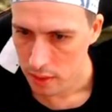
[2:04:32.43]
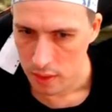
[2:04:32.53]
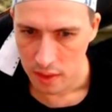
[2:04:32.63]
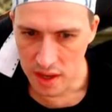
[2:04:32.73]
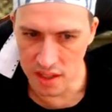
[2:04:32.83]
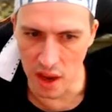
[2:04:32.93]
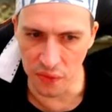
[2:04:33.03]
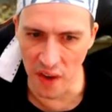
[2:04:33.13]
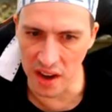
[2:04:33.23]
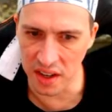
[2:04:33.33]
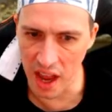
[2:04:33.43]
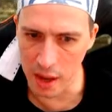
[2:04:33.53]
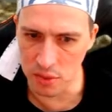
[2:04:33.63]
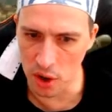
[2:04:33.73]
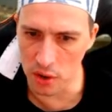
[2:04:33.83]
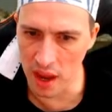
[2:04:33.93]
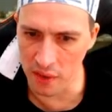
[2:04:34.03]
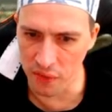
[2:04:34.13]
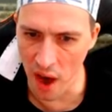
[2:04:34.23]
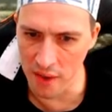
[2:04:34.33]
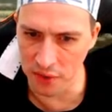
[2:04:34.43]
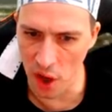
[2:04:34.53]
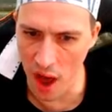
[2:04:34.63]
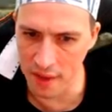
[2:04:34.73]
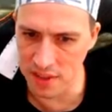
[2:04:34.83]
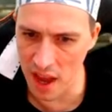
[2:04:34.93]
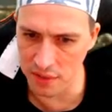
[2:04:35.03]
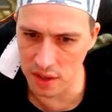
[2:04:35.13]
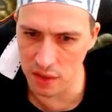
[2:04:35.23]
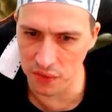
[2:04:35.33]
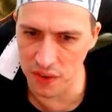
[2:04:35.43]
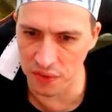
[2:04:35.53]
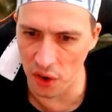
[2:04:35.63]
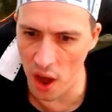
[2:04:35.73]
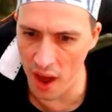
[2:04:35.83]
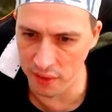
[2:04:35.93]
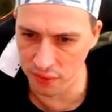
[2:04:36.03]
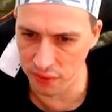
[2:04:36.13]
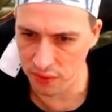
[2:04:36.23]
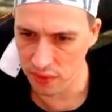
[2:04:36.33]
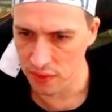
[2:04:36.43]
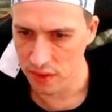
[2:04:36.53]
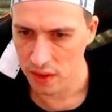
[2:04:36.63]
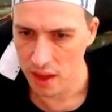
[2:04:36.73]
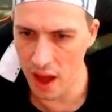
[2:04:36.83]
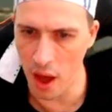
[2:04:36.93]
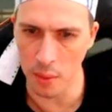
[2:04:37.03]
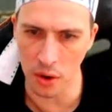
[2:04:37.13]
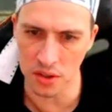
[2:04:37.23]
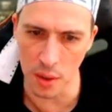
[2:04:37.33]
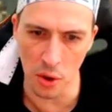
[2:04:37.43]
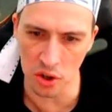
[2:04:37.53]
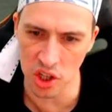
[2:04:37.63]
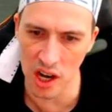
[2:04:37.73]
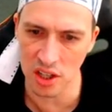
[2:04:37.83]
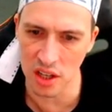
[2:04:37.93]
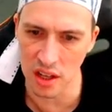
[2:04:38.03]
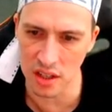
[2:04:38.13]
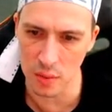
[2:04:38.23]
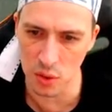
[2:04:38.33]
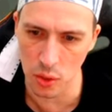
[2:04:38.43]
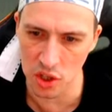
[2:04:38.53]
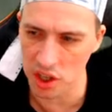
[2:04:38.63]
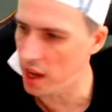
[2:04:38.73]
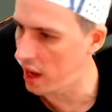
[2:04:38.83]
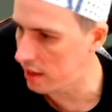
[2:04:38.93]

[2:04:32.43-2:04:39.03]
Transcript: This is a fun game. So yeah, 5 lives after the 5th life. Because I'm not changing the dip switch again.